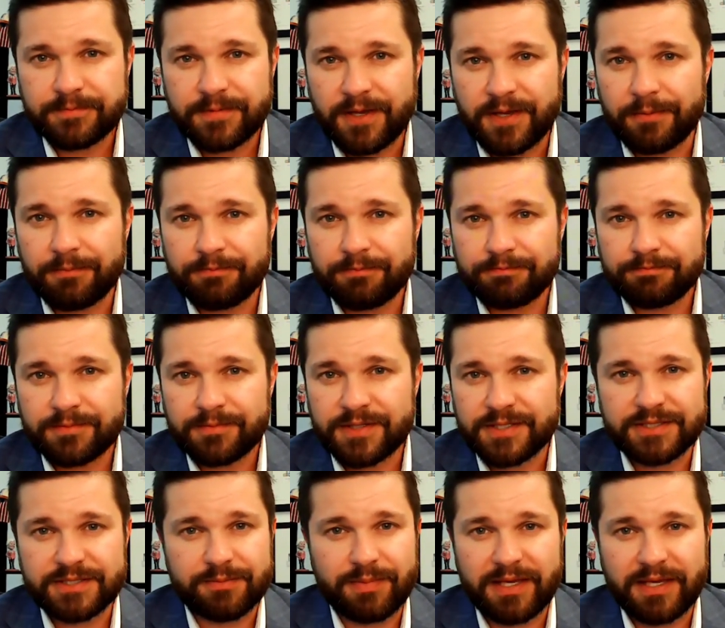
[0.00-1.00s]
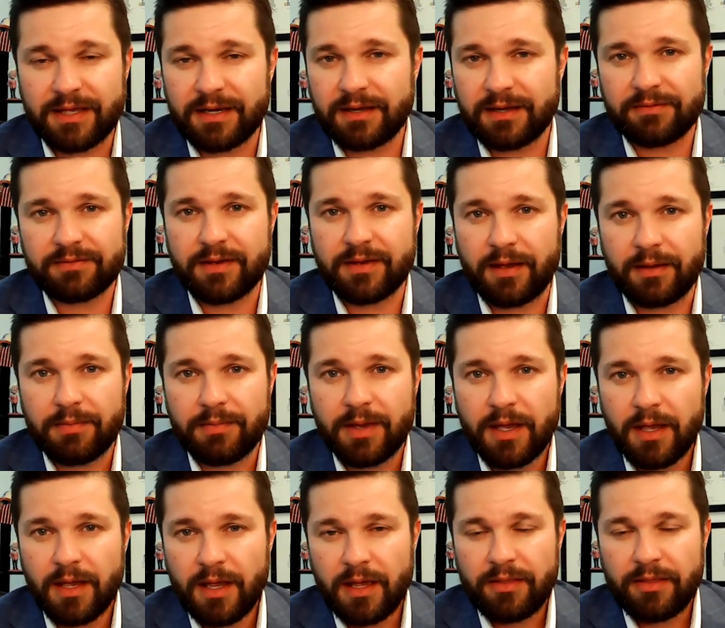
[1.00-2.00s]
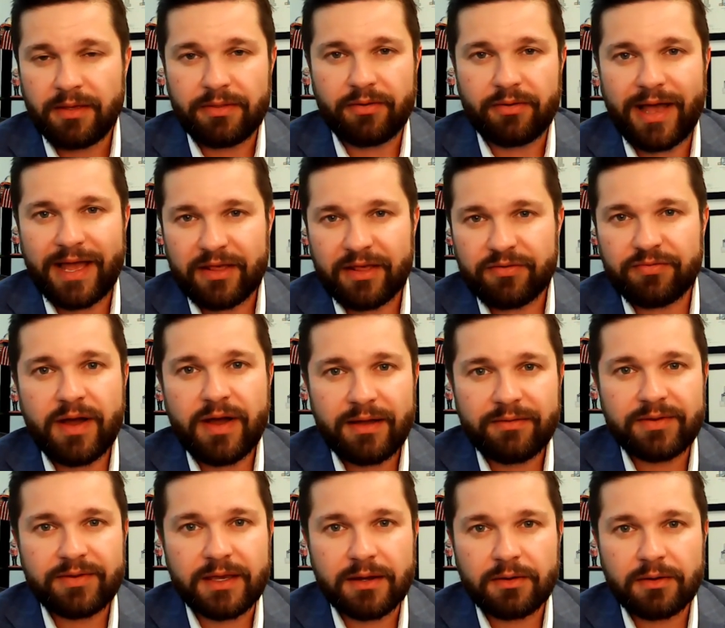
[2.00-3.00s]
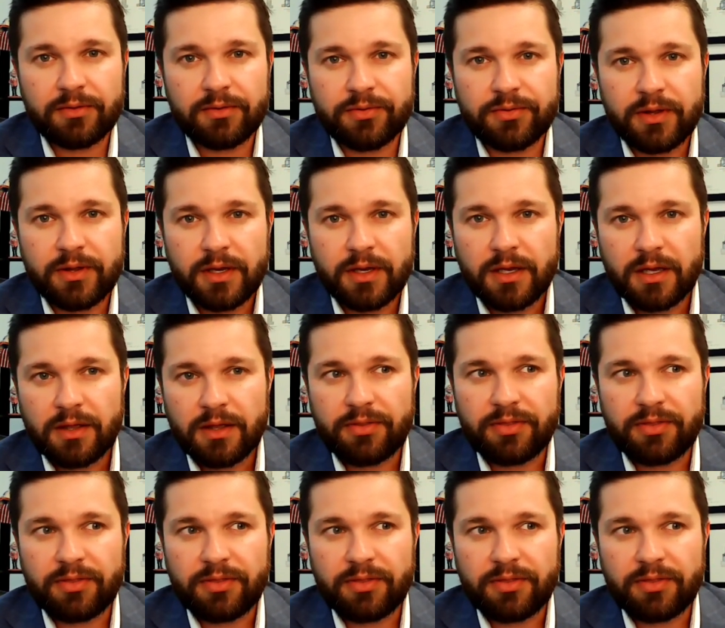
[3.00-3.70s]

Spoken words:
Okay, since the beginning of time. That the last 5 years,